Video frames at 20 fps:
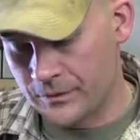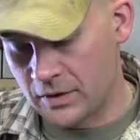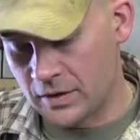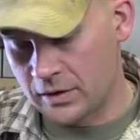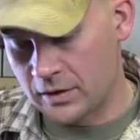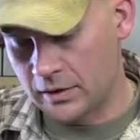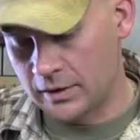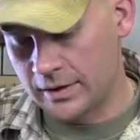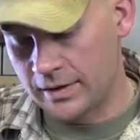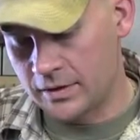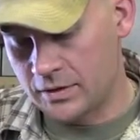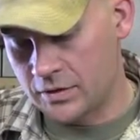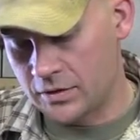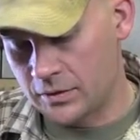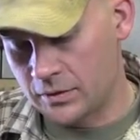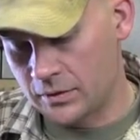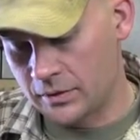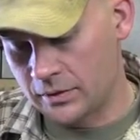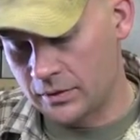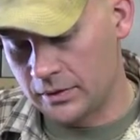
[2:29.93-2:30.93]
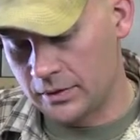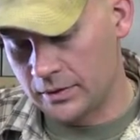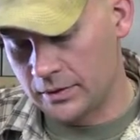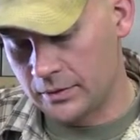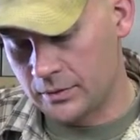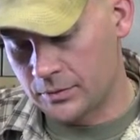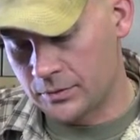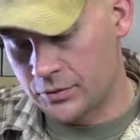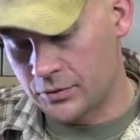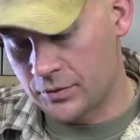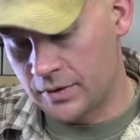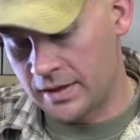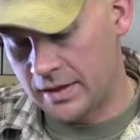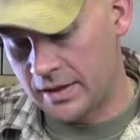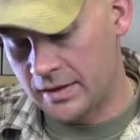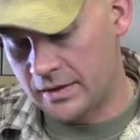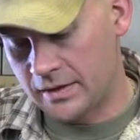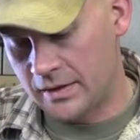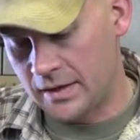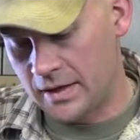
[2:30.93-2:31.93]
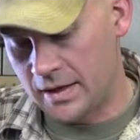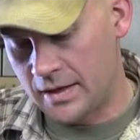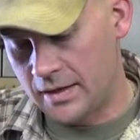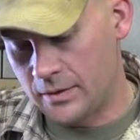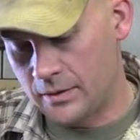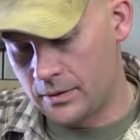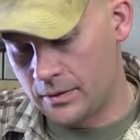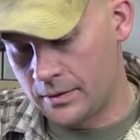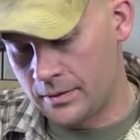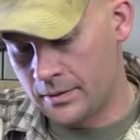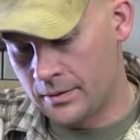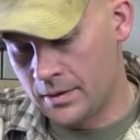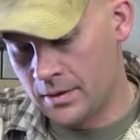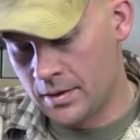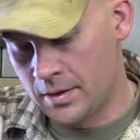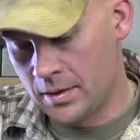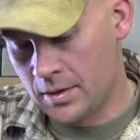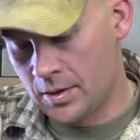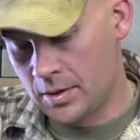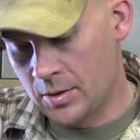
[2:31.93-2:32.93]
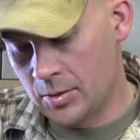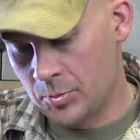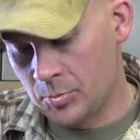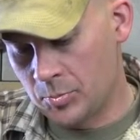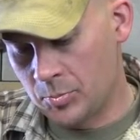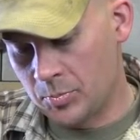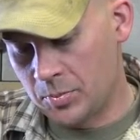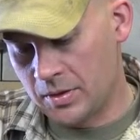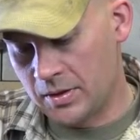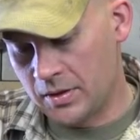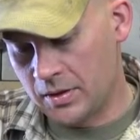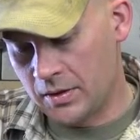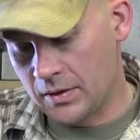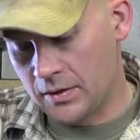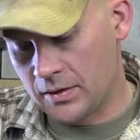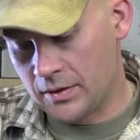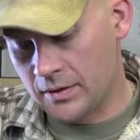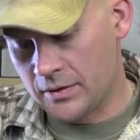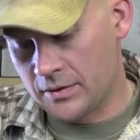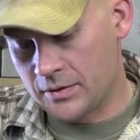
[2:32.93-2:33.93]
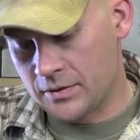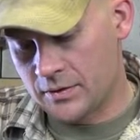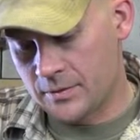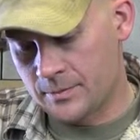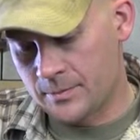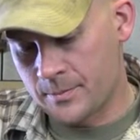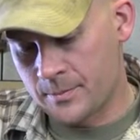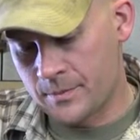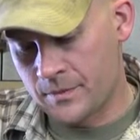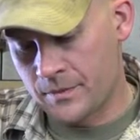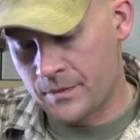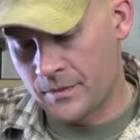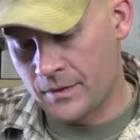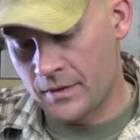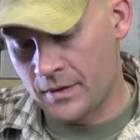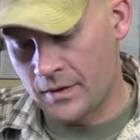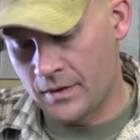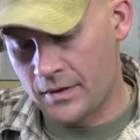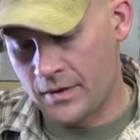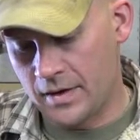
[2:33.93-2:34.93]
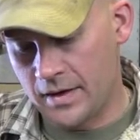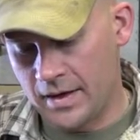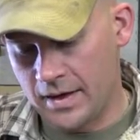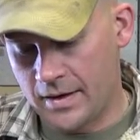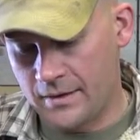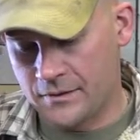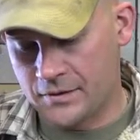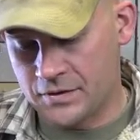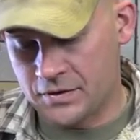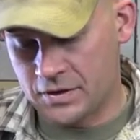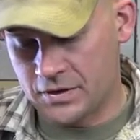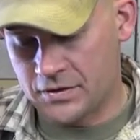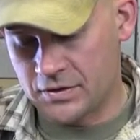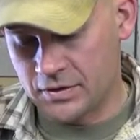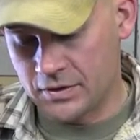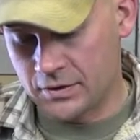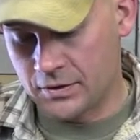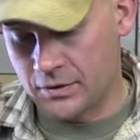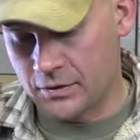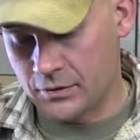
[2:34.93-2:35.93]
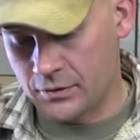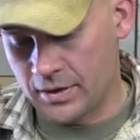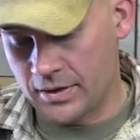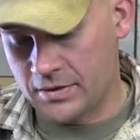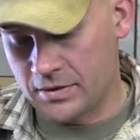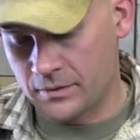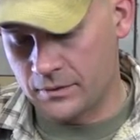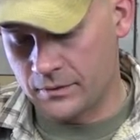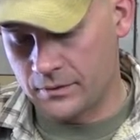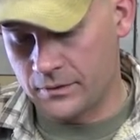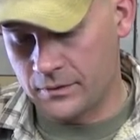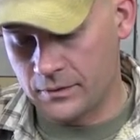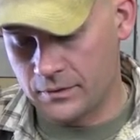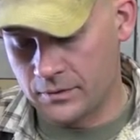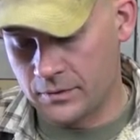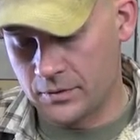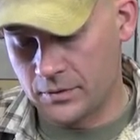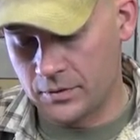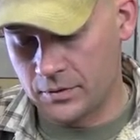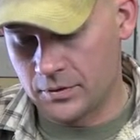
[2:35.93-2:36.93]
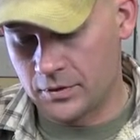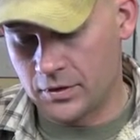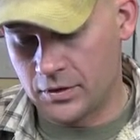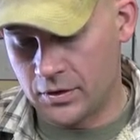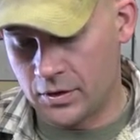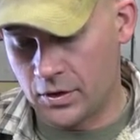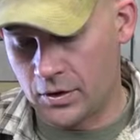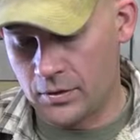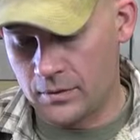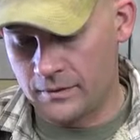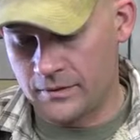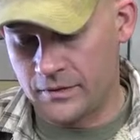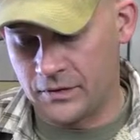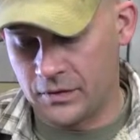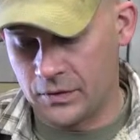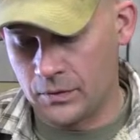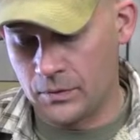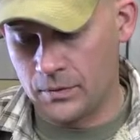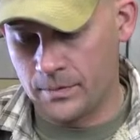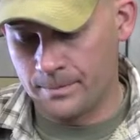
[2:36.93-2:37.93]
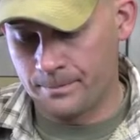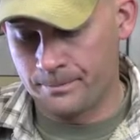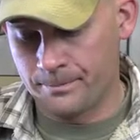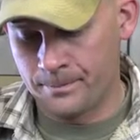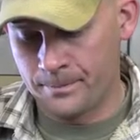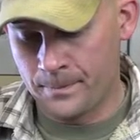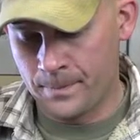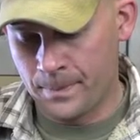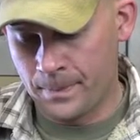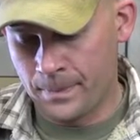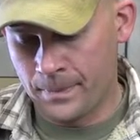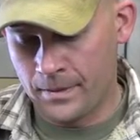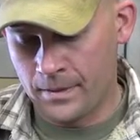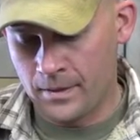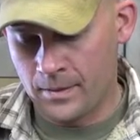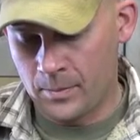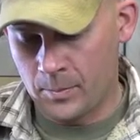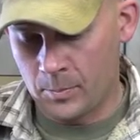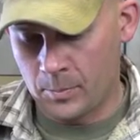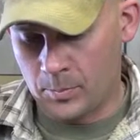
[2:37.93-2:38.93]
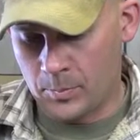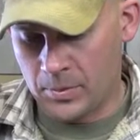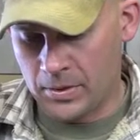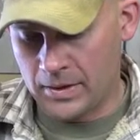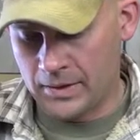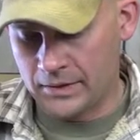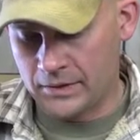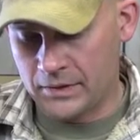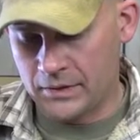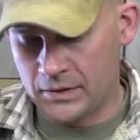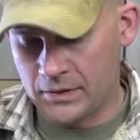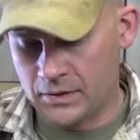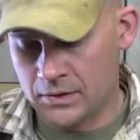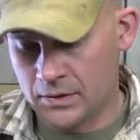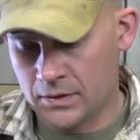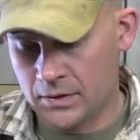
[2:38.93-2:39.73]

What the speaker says: The clinks are a little tricky to tie on because they have such an aggressive curve to them, but